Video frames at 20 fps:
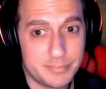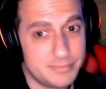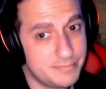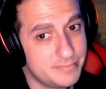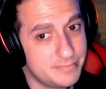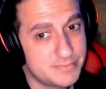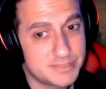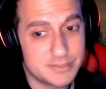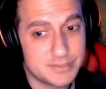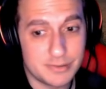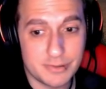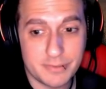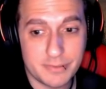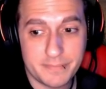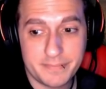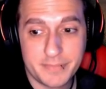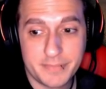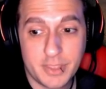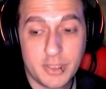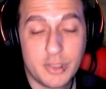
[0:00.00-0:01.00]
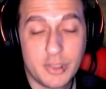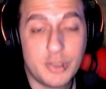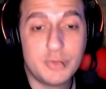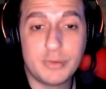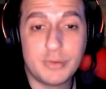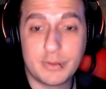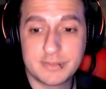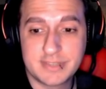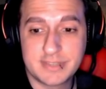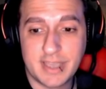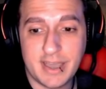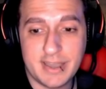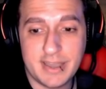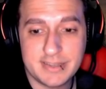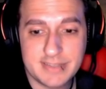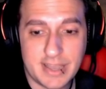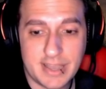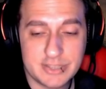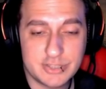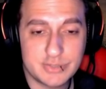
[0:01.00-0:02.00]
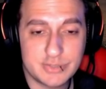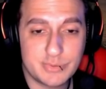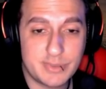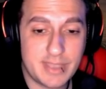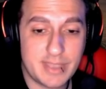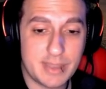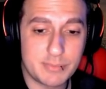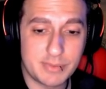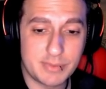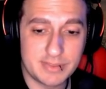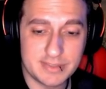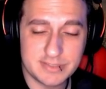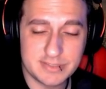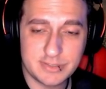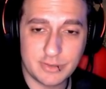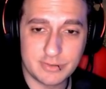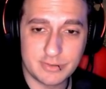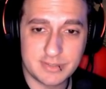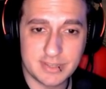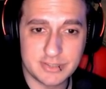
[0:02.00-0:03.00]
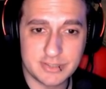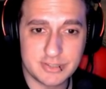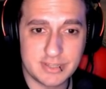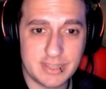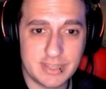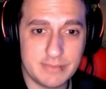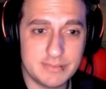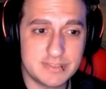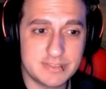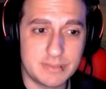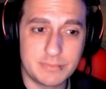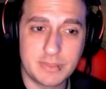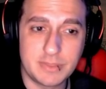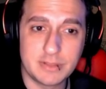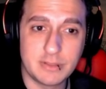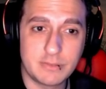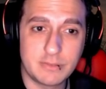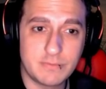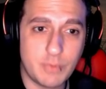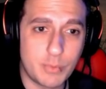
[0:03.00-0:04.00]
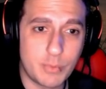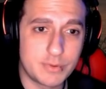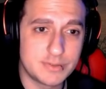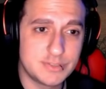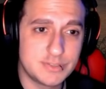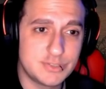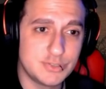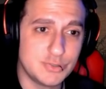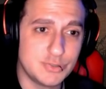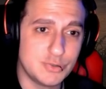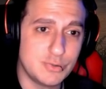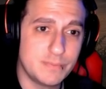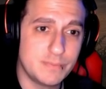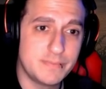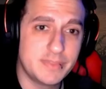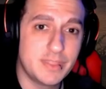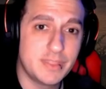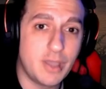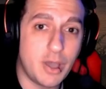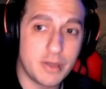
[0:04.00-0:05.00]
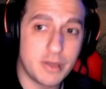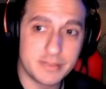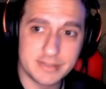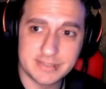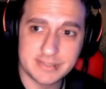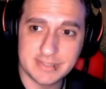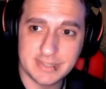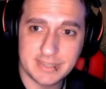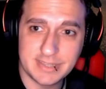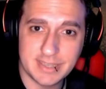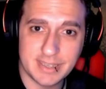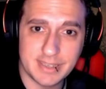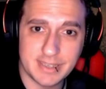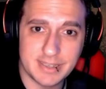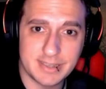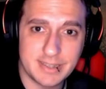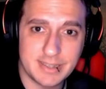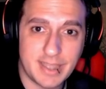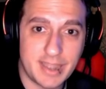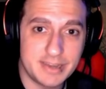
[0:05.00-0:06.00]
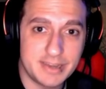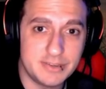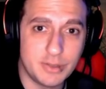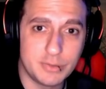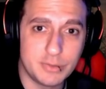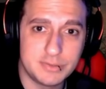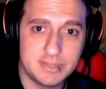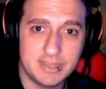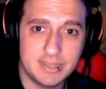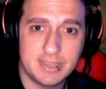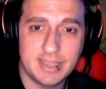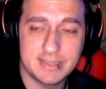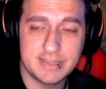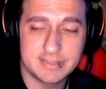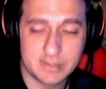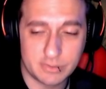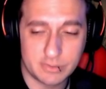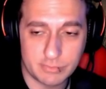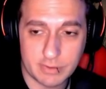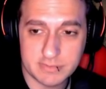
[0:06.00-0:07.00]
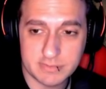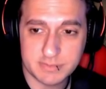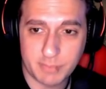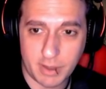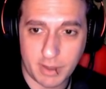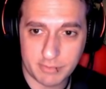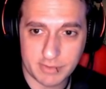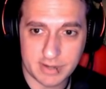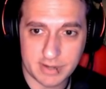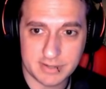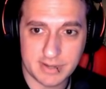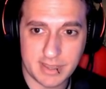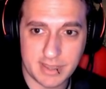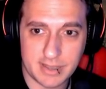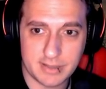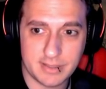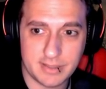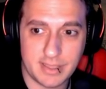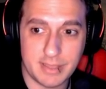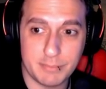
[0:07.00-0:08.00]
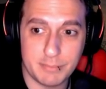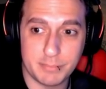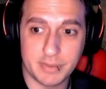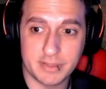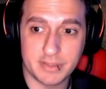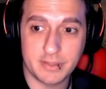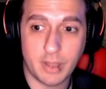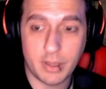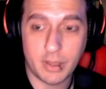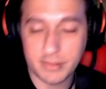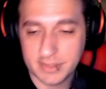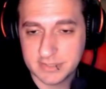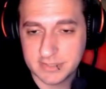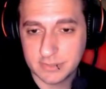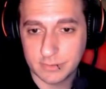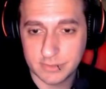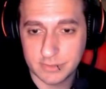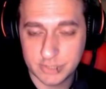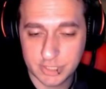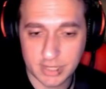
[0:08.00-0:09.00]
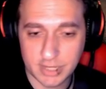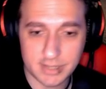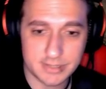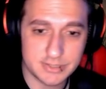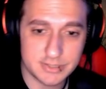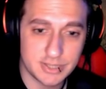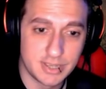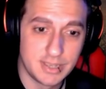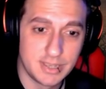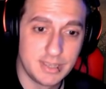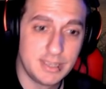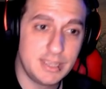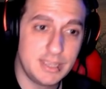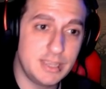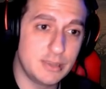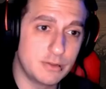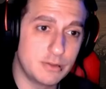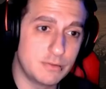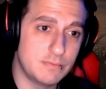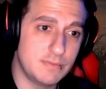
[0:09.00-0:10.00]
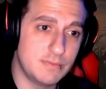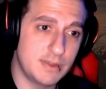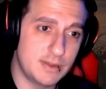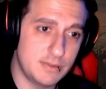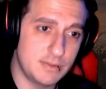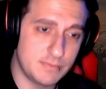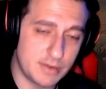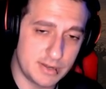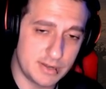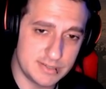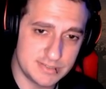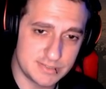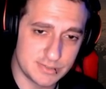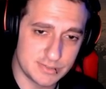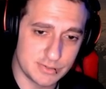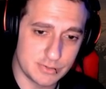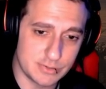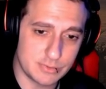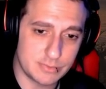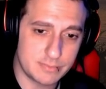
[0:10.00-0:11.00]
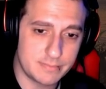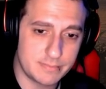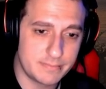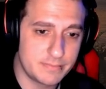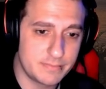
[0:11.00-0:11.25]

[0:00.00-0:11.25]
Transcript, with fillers: So who knows, guys? I just kind of bring this to your attention, give you something to look forward to on the DK. I know DK is in a rough spot right now, but all that's going to change here very, very soon.